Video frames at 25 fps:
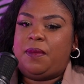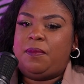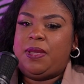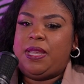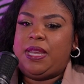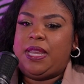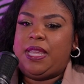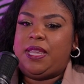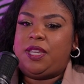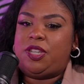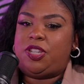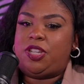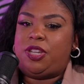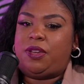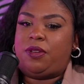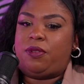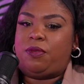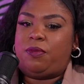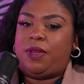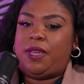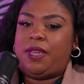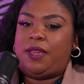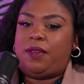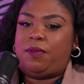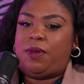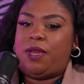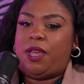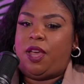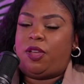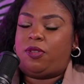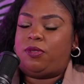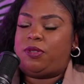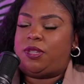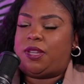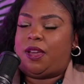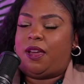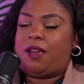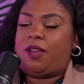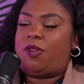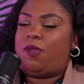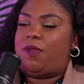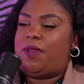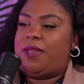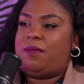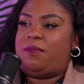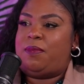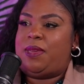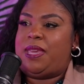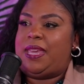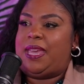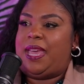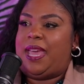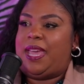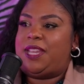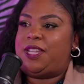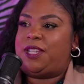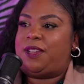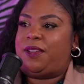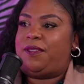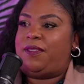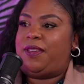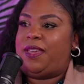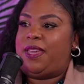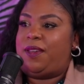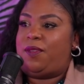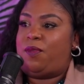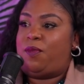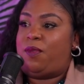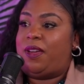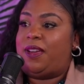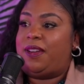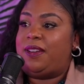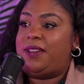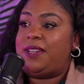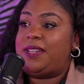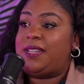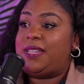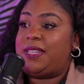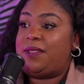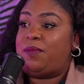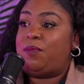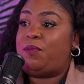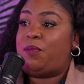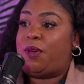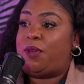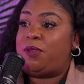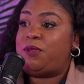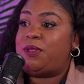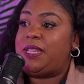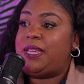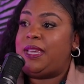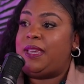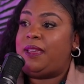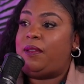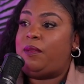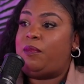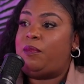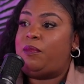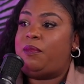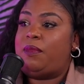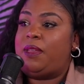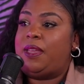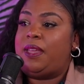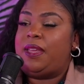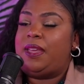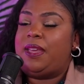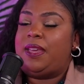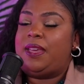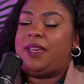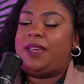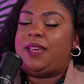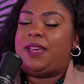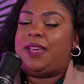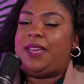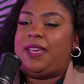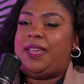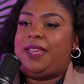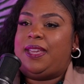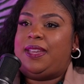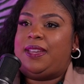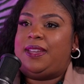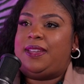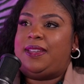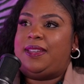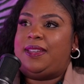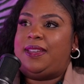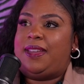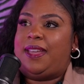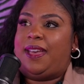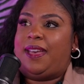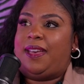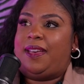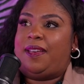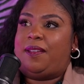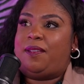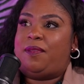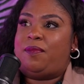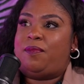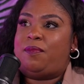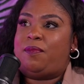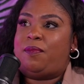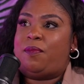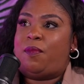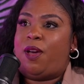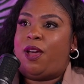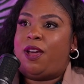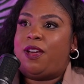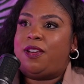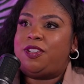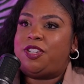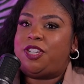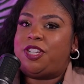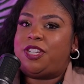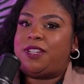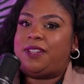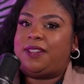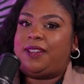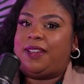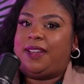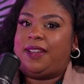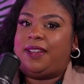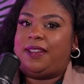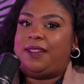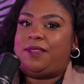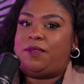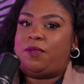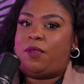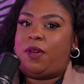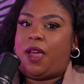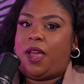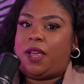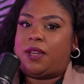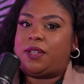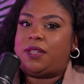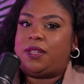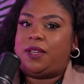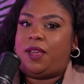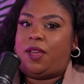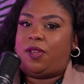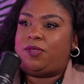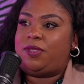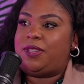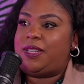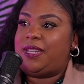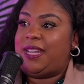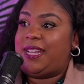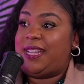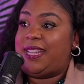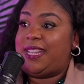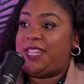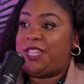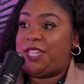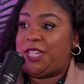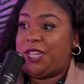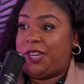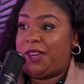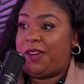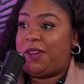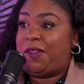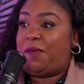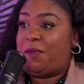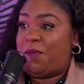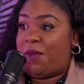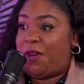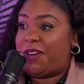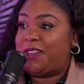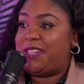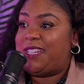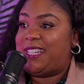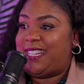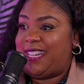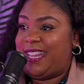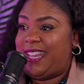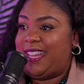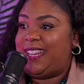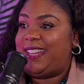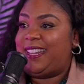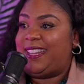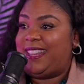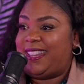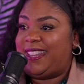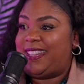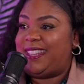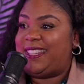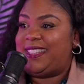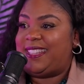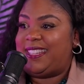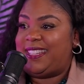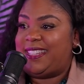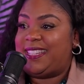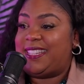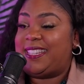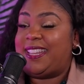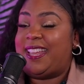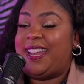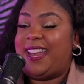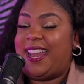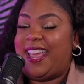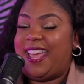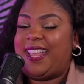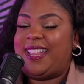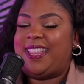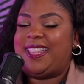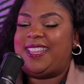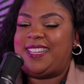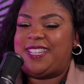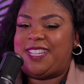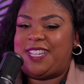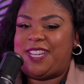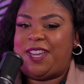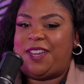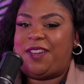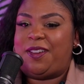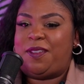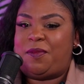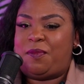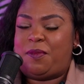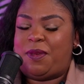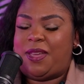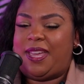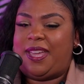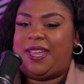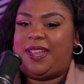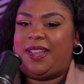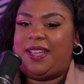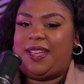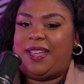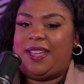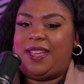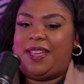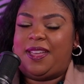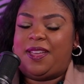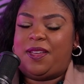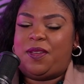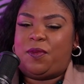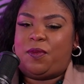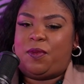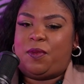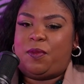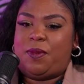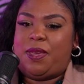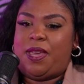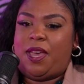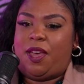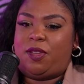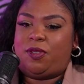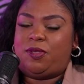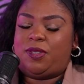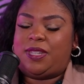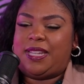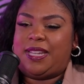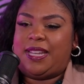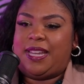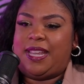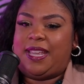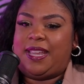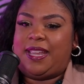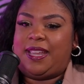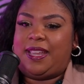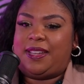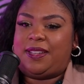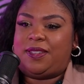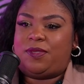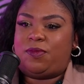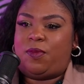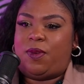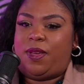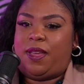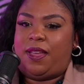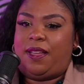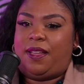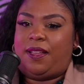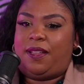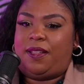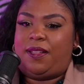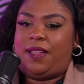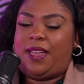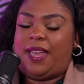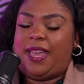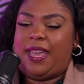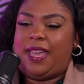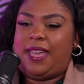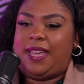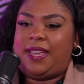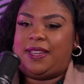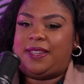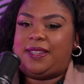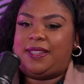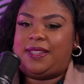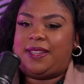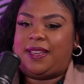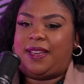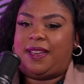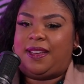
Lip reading: each year we host our Queen Bee HIV Awareness Symposium in March, and we're actually hosting it this year on March 10th. It's a Sunday this year, but we'll be hosting it as well. And